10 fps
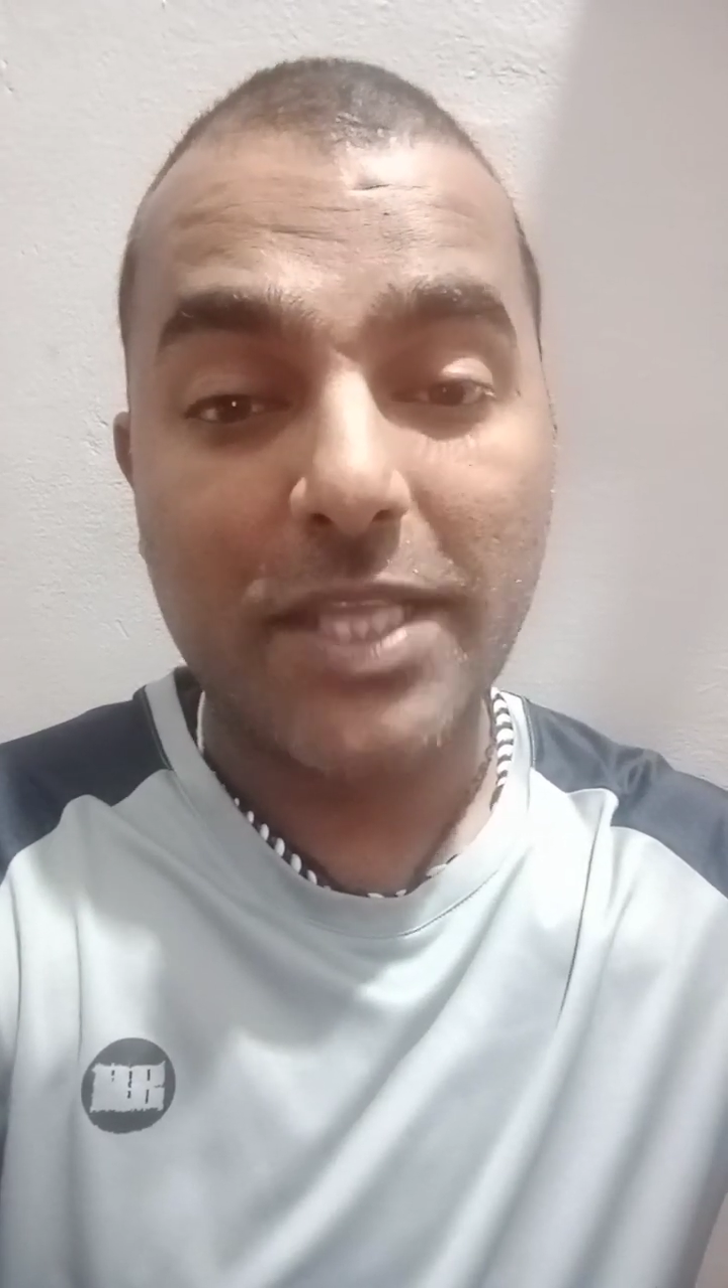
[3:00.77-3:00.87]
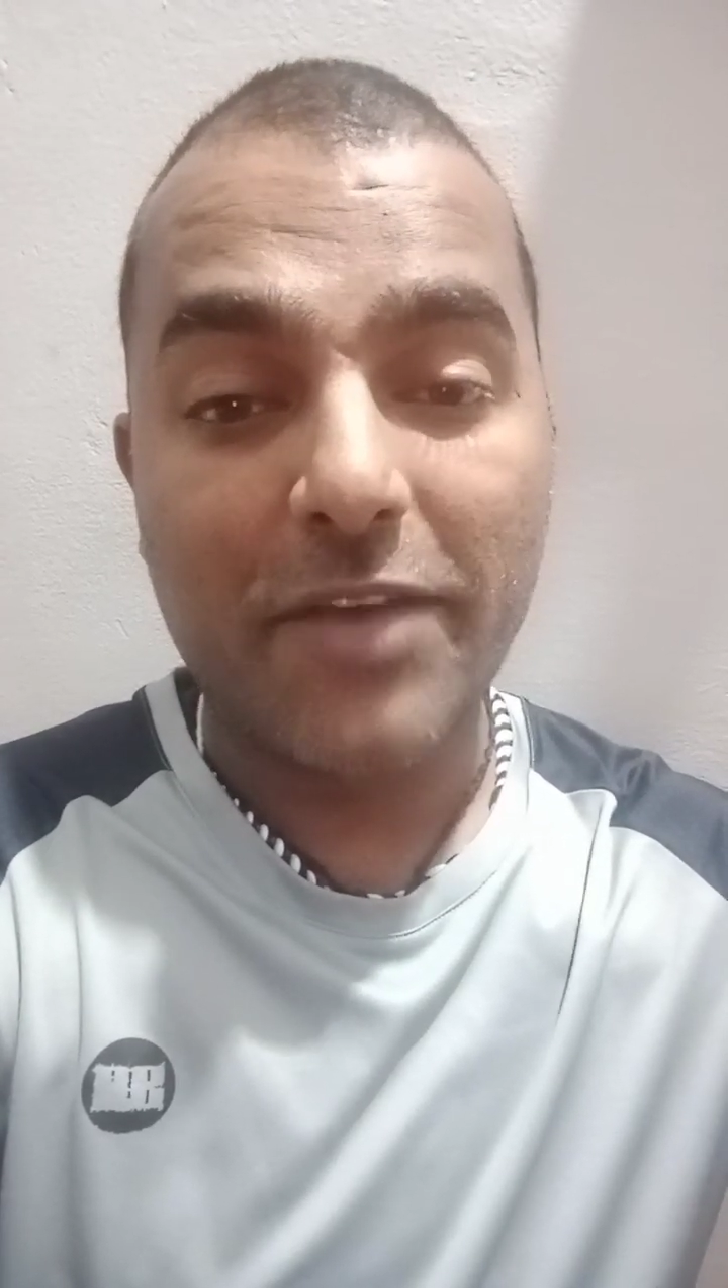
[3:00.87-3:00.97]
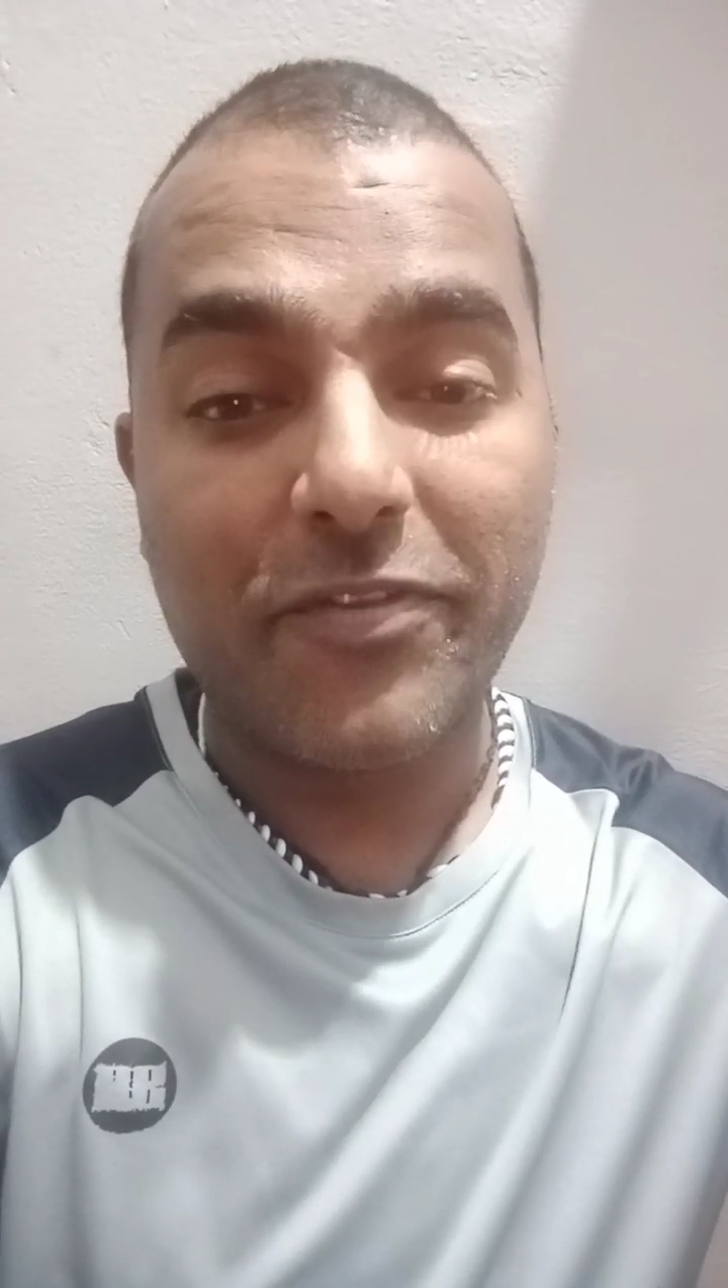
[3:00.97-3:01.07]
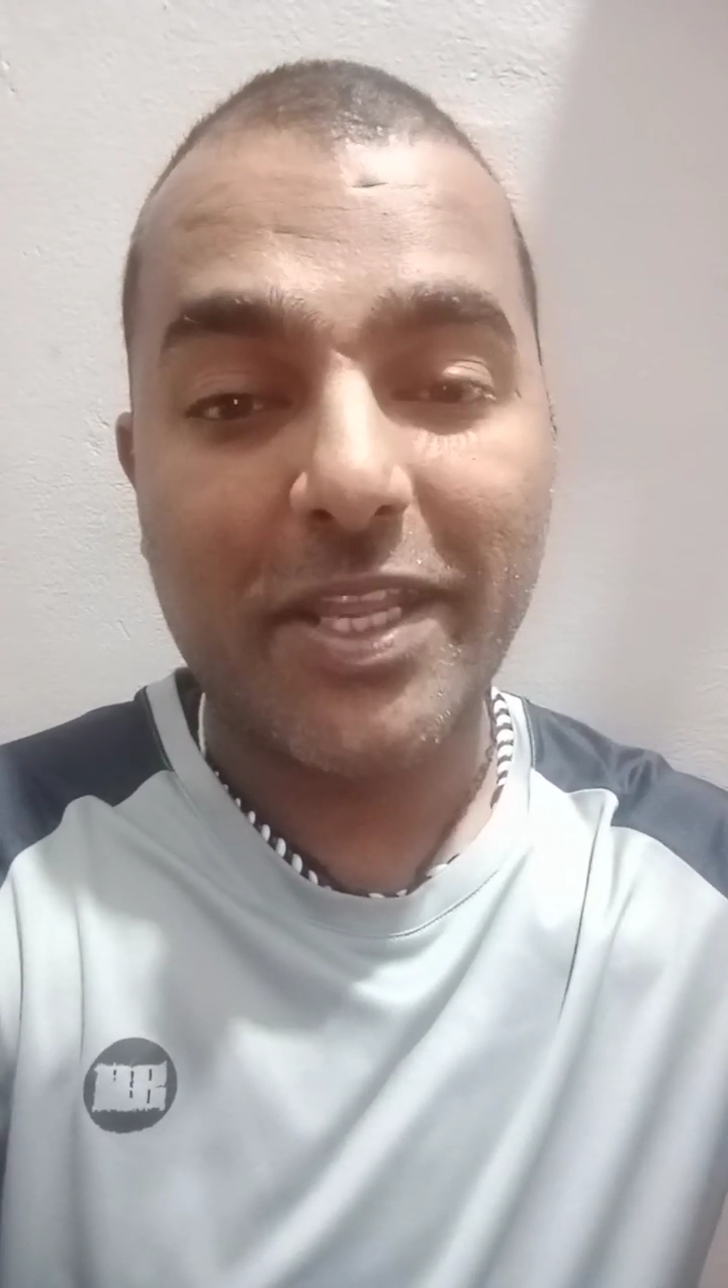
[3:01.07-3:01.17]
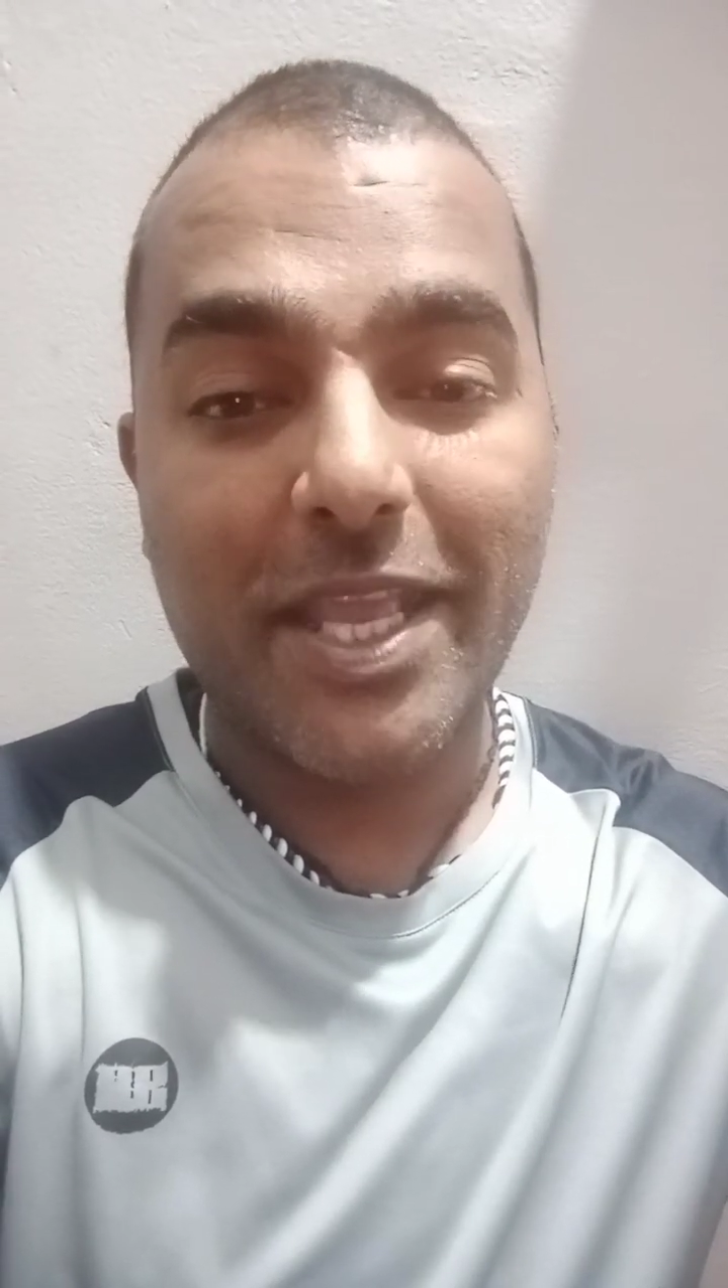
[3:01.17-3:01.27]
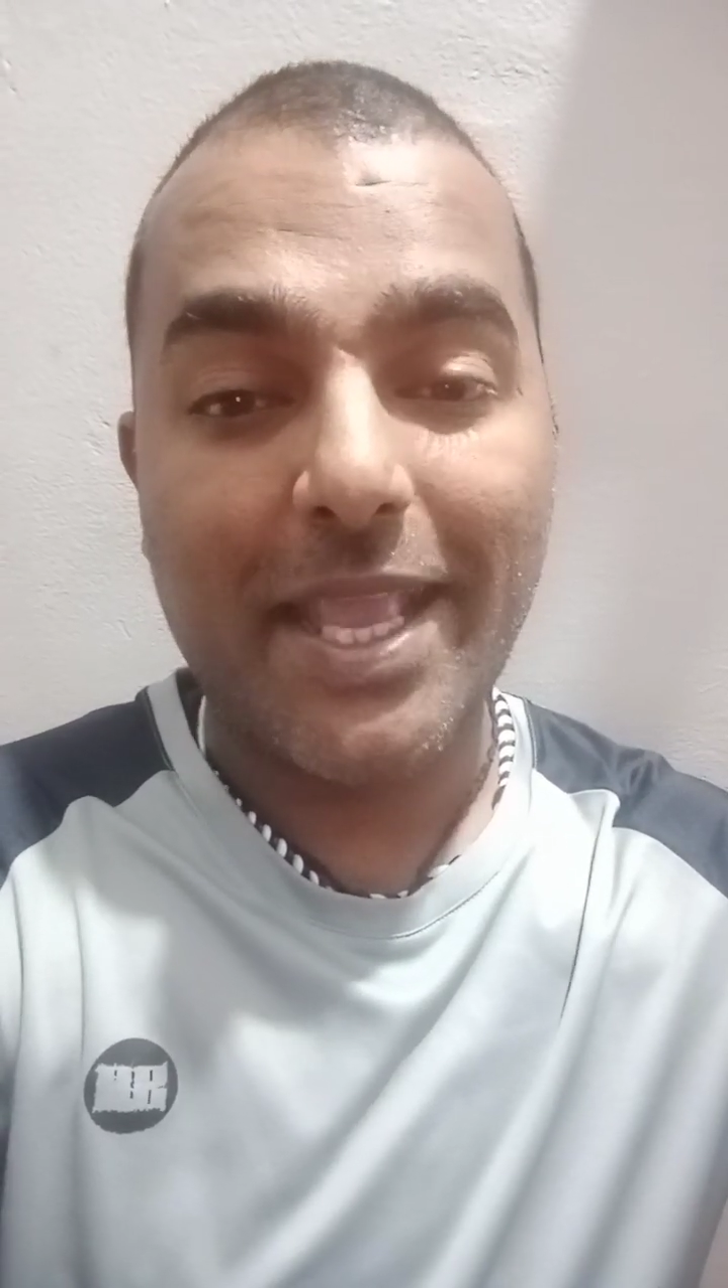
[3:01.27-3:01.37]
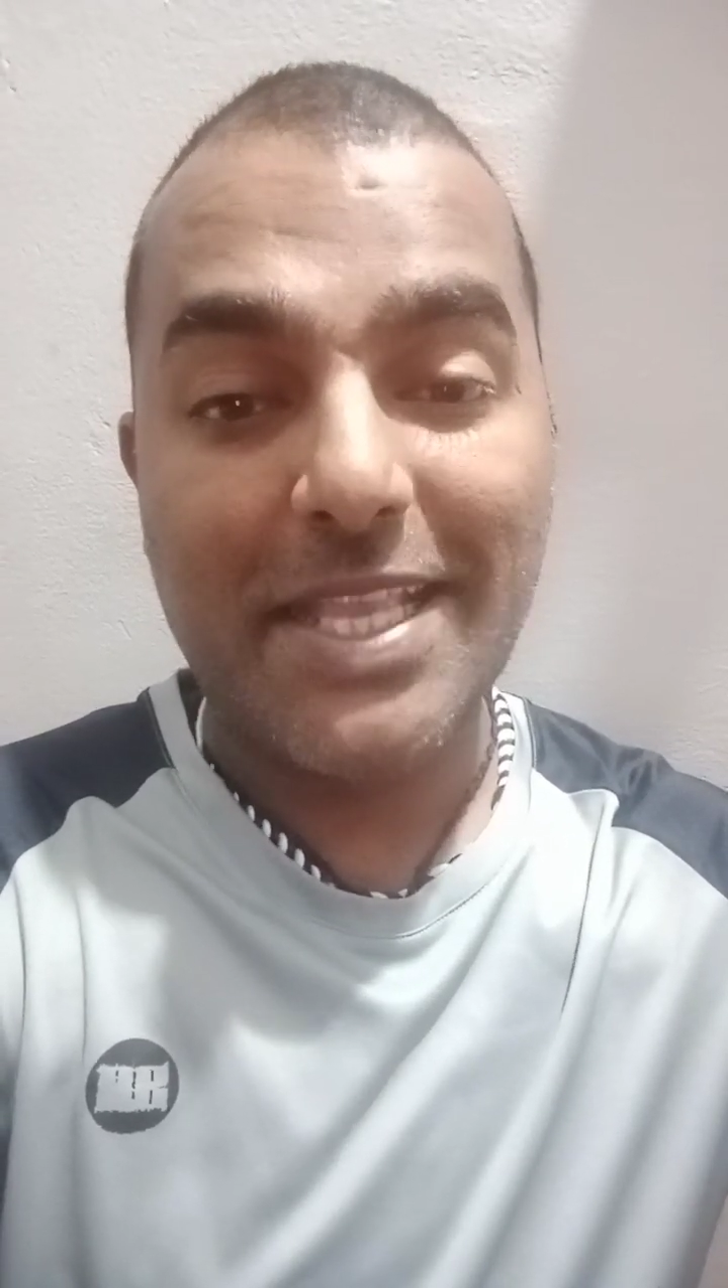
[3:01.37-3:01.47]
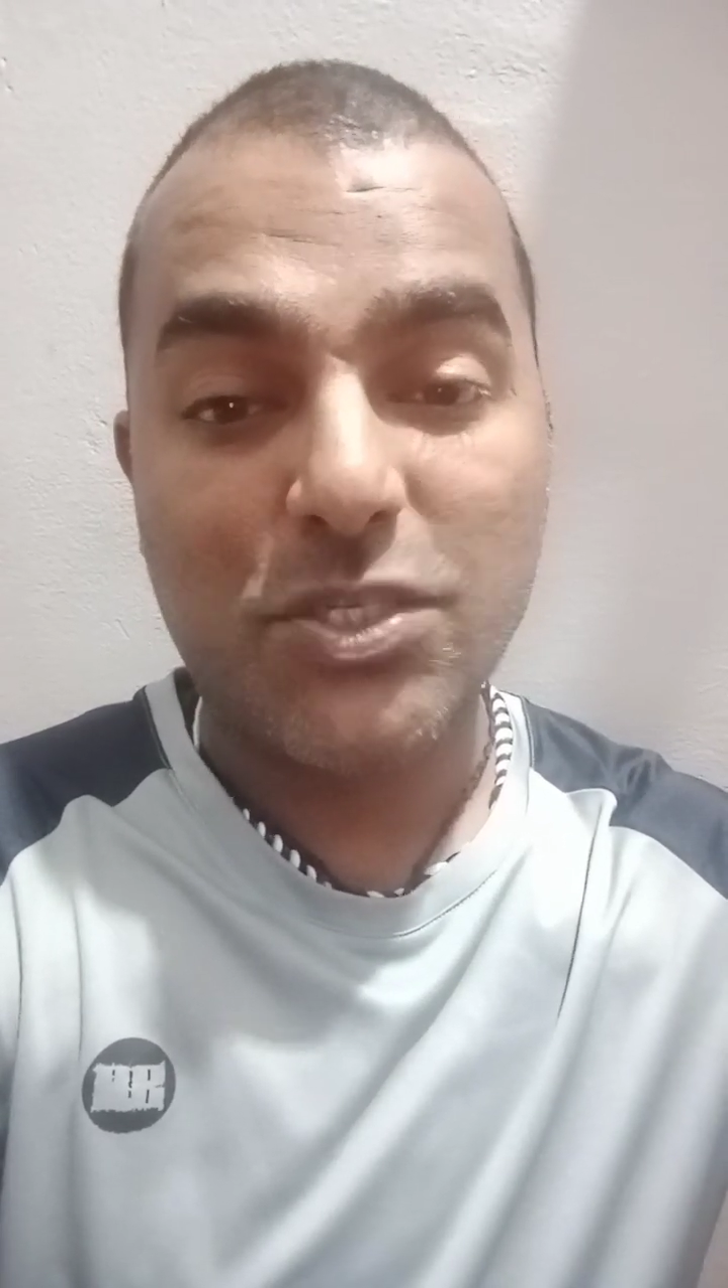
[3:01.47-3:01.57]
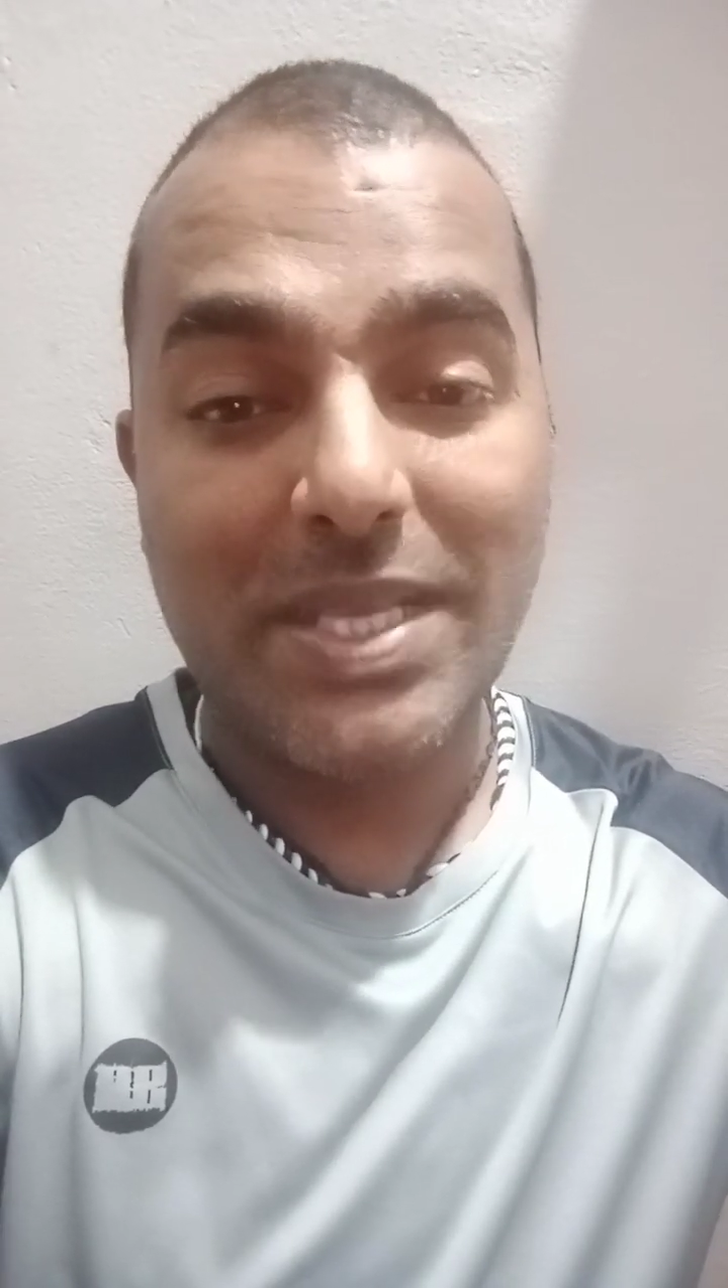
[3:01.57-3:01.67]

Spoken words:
Africa against